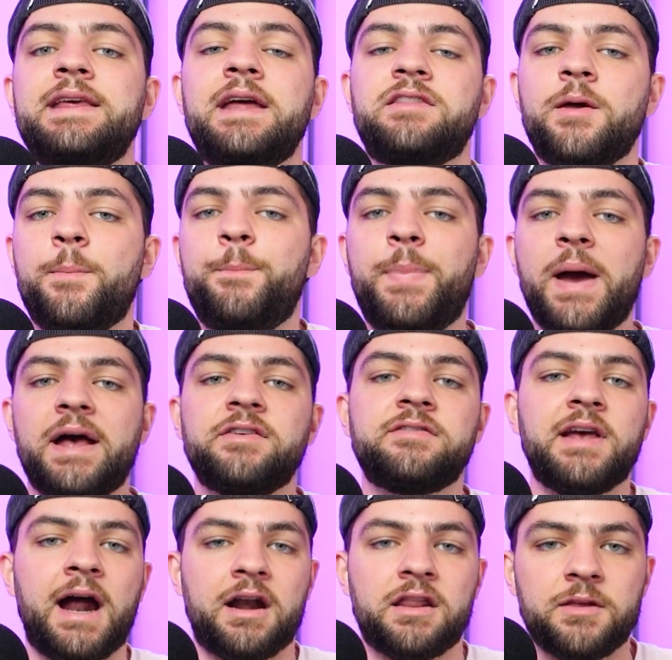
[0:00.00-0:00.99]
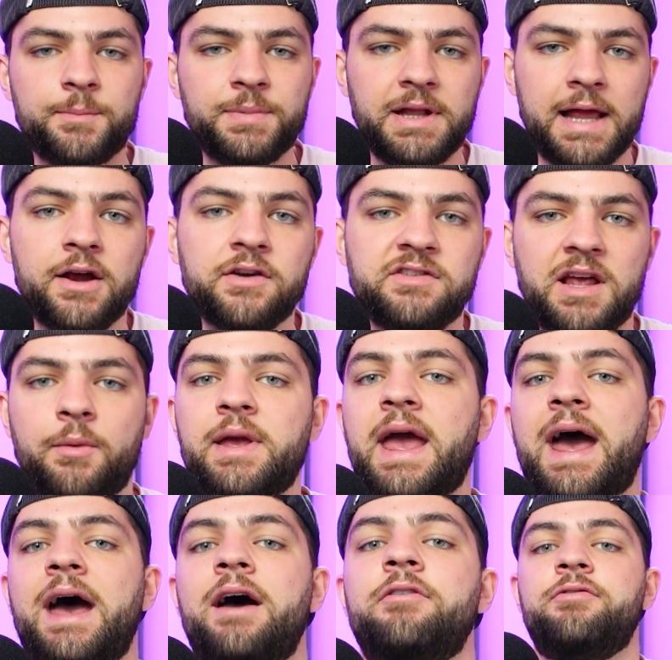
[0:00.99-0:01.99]
get the best out of the players that we
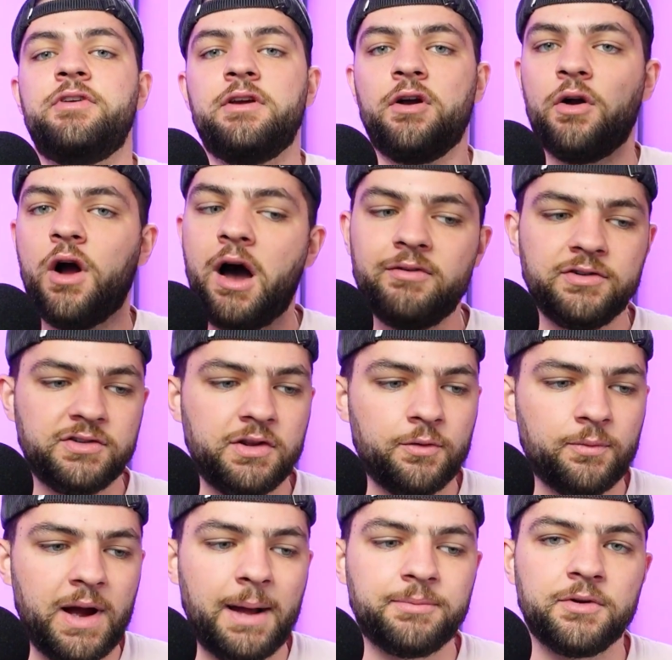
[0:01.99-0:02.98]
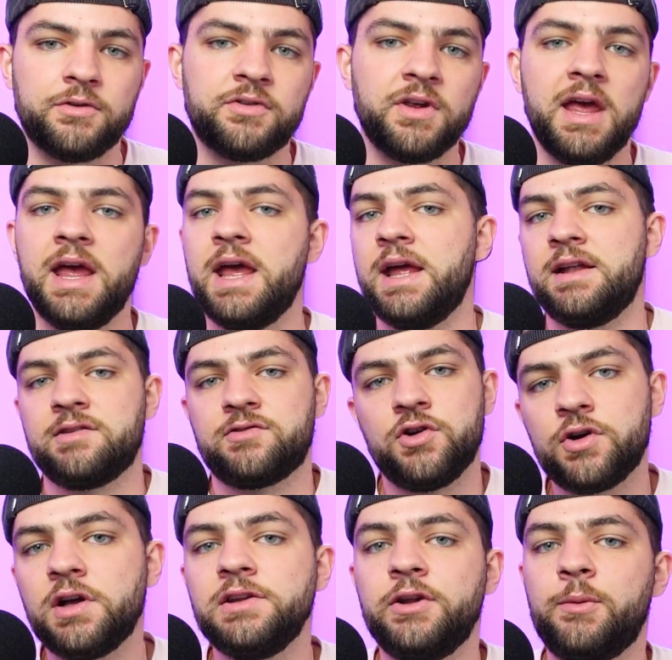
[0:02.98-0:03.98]
have here. Obviously, the Raptors
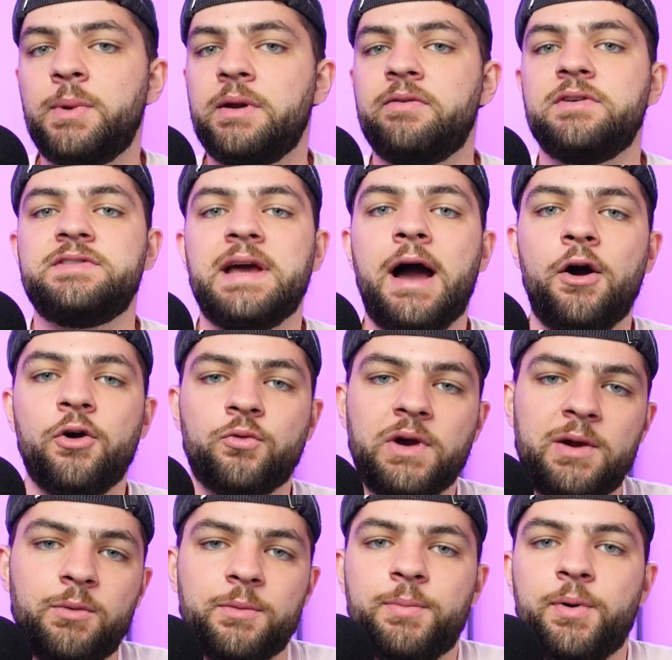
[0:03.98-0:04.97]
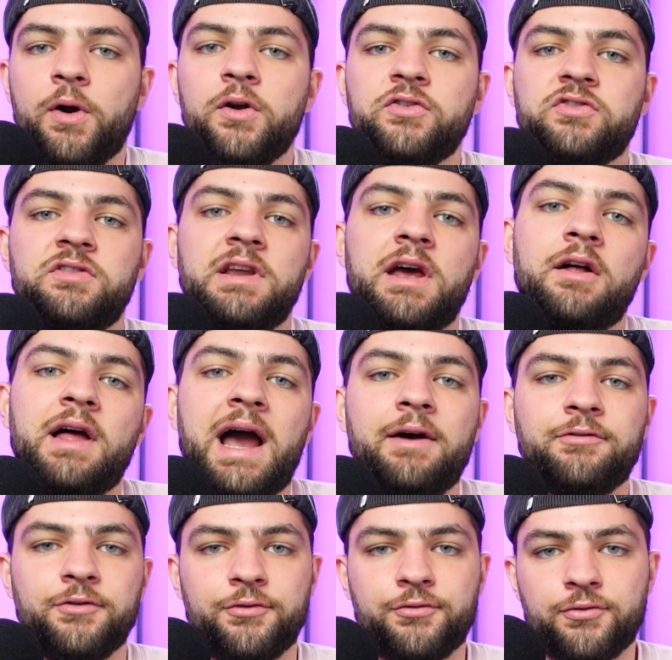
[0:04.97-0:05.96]
took a little bit of a downgrade with personnel after